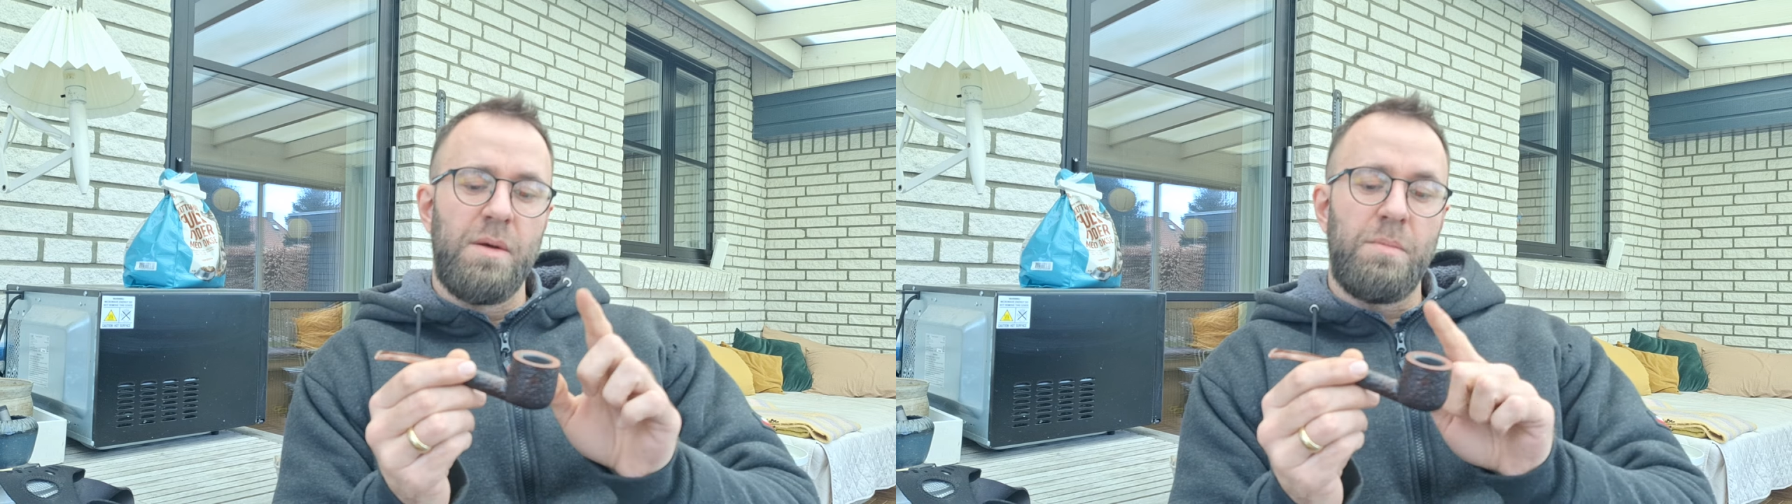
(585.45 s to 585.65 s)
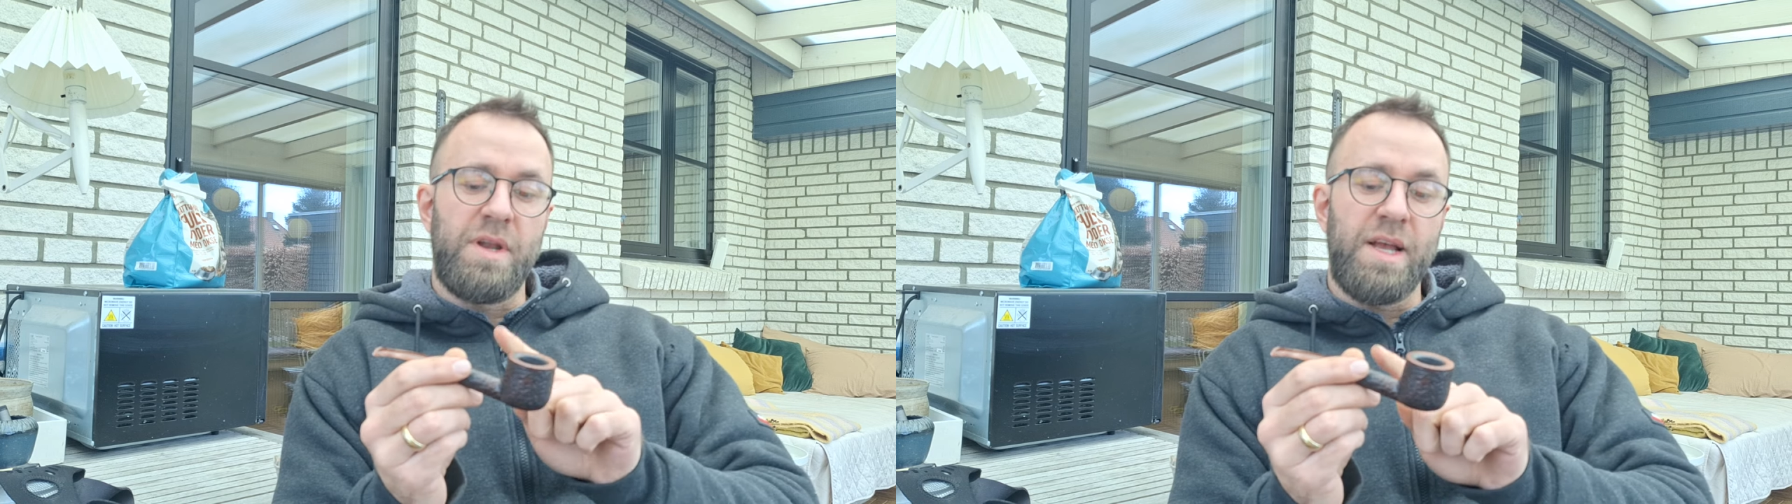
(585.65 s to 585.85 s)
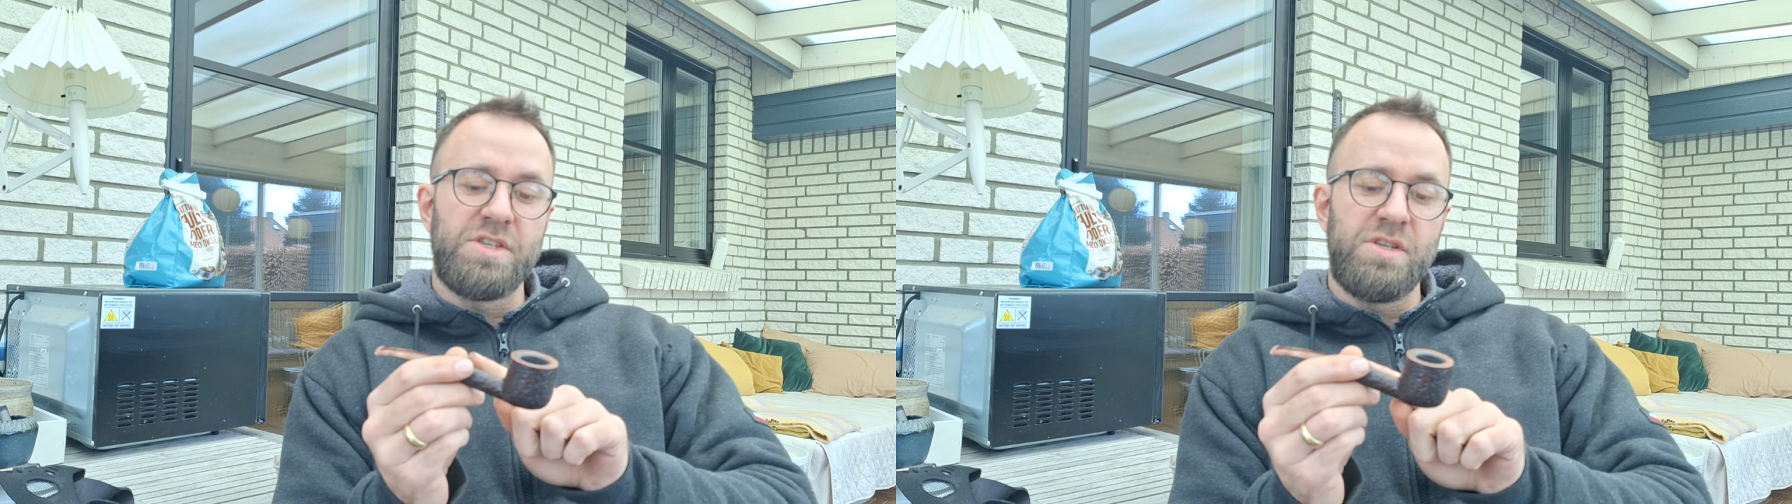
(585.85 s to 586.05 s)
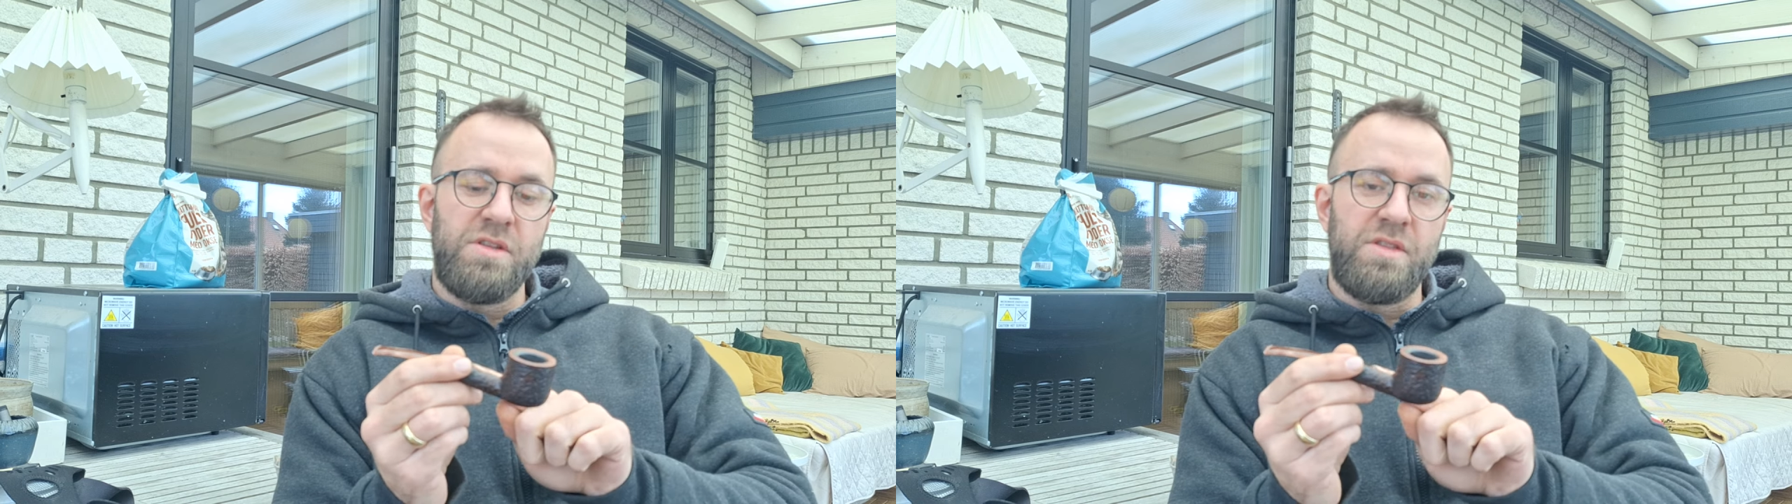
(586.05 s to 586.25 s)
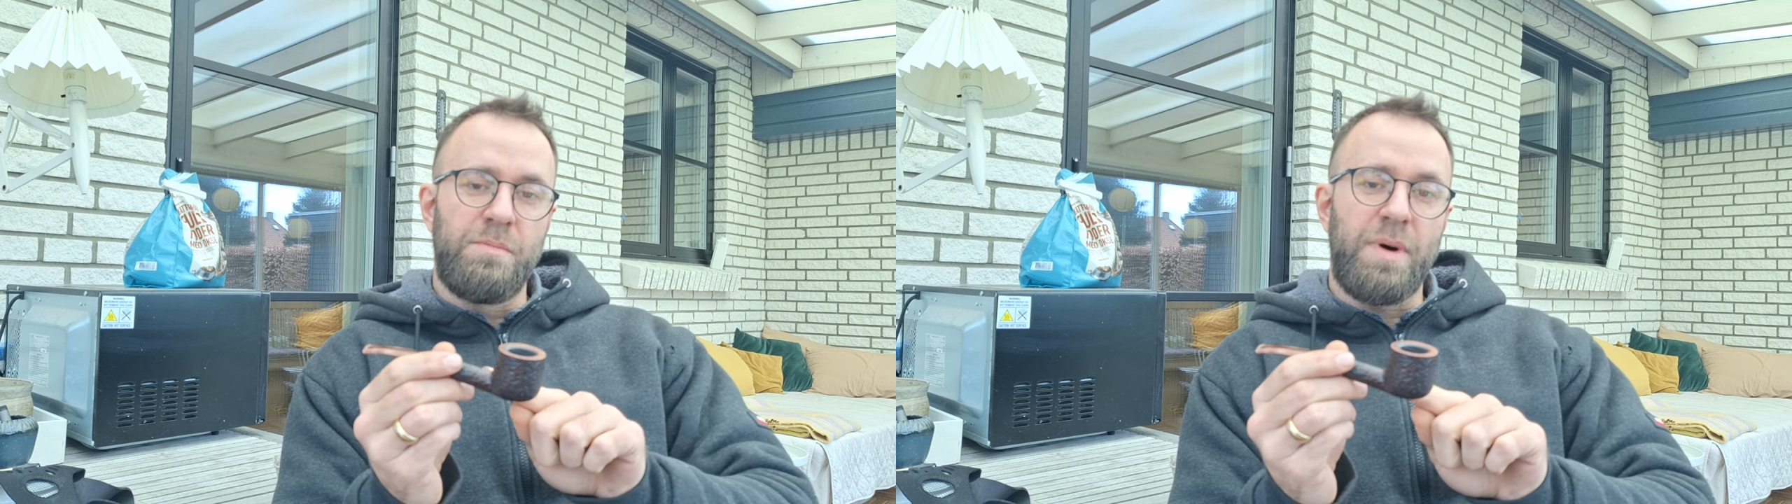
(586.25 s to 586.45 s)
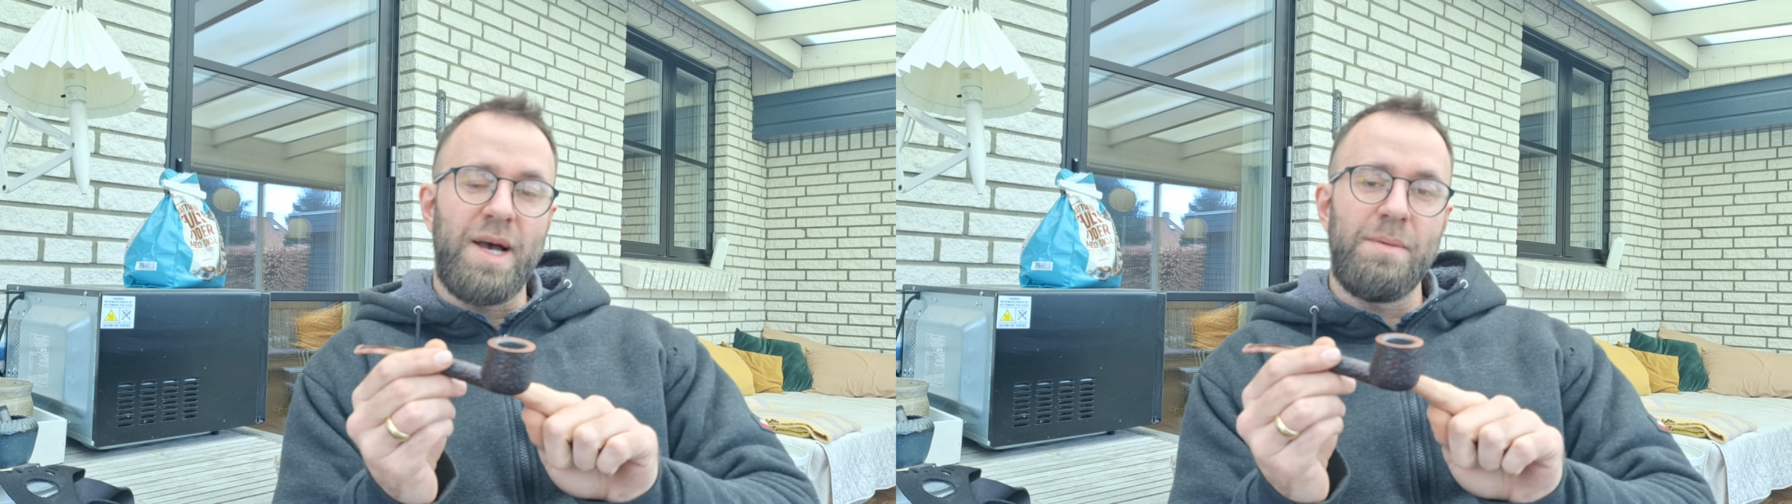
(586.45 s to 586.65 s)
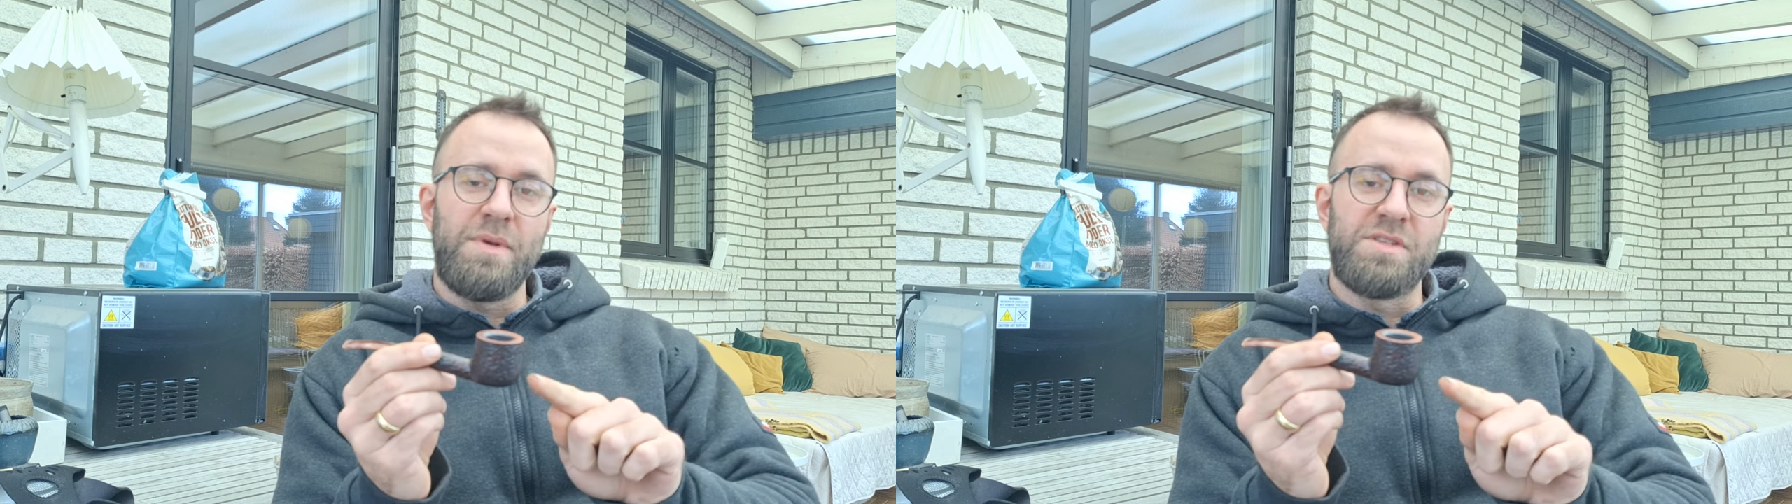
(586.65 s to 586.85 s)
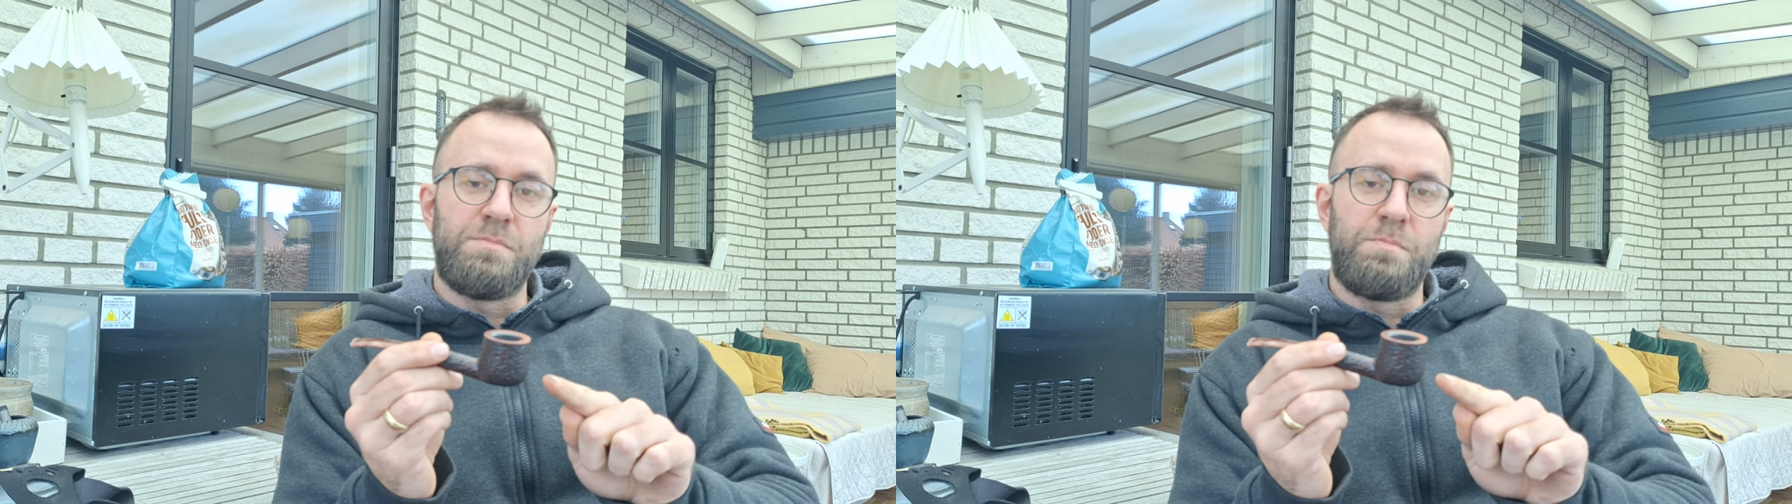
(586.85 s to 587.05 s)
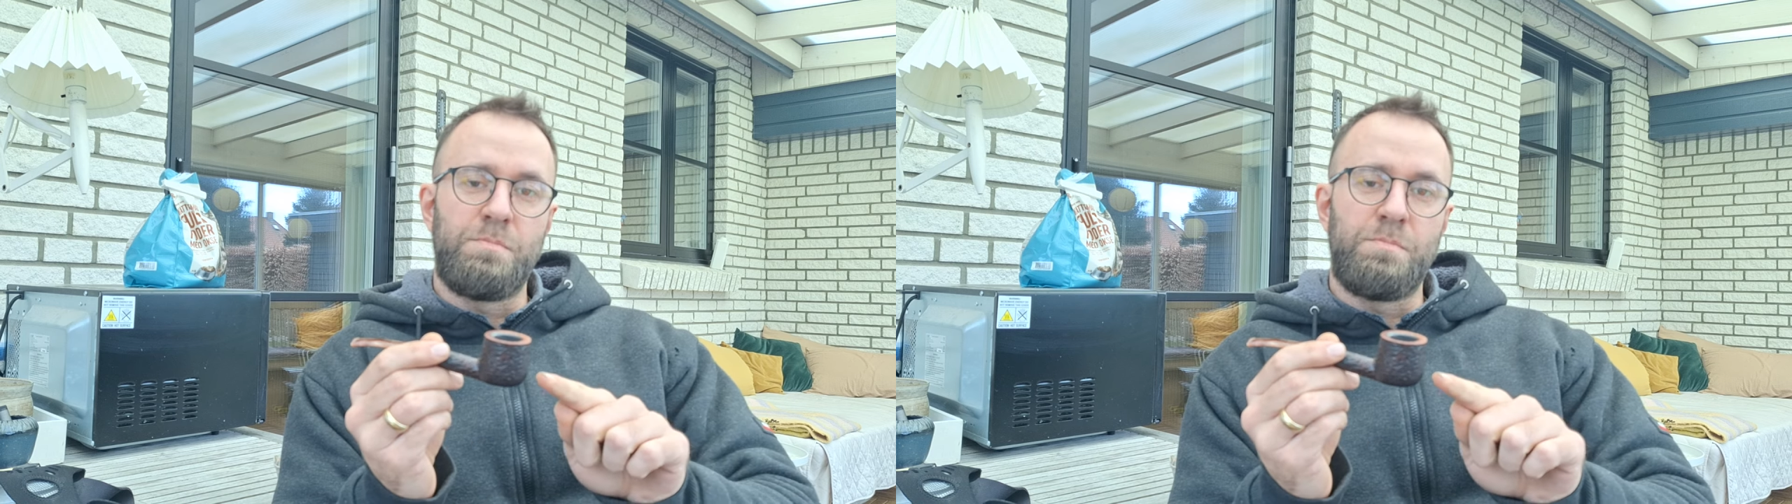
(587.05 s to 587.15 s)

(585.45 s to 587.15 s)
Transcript: but actually the pipe is